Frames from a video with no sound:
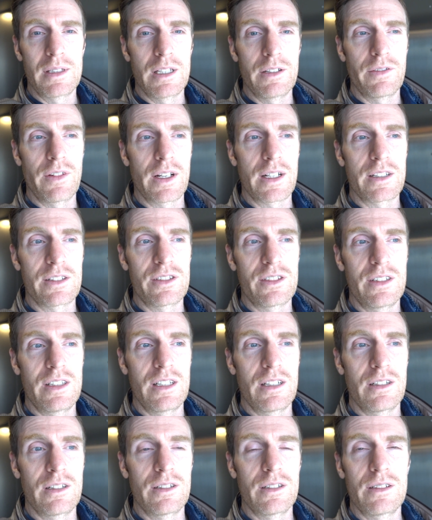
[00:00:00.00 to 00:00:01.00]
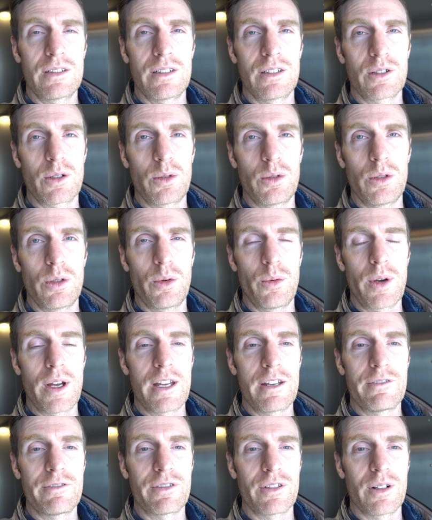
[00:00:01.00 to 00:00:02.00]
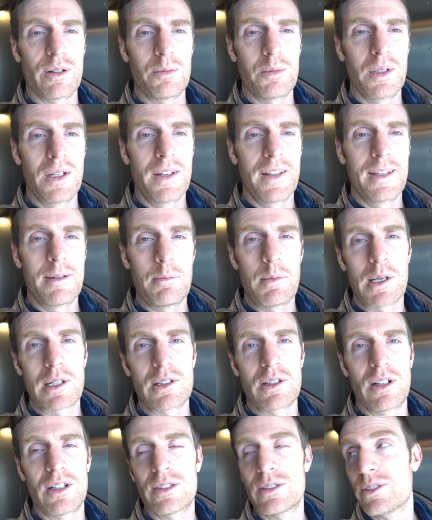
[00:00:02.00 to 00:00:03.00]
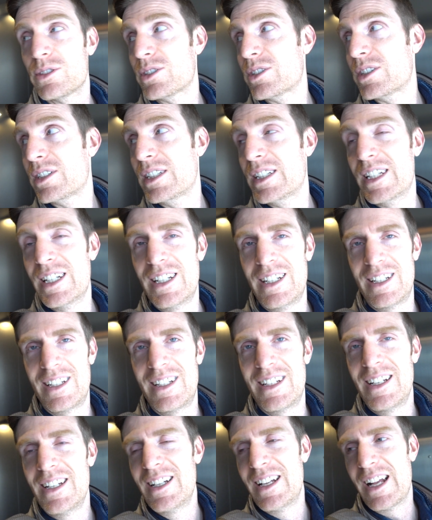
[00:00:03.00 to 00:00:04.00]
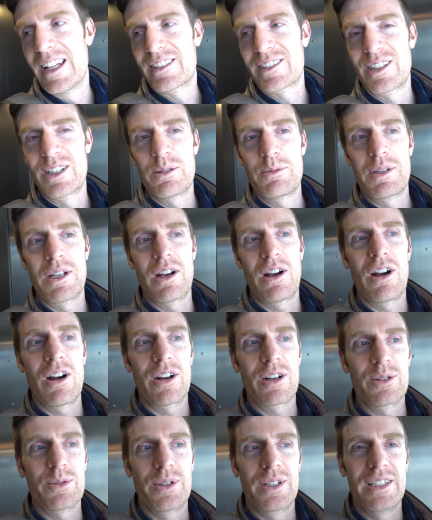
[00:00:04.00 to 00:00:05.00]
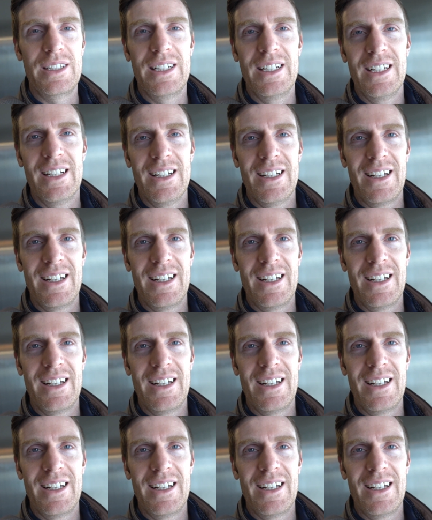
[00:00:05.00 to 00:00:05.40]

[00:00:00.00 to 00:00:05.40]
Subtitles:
See if I can steer Nicole away from McDonald's. That's gonna be a hard one.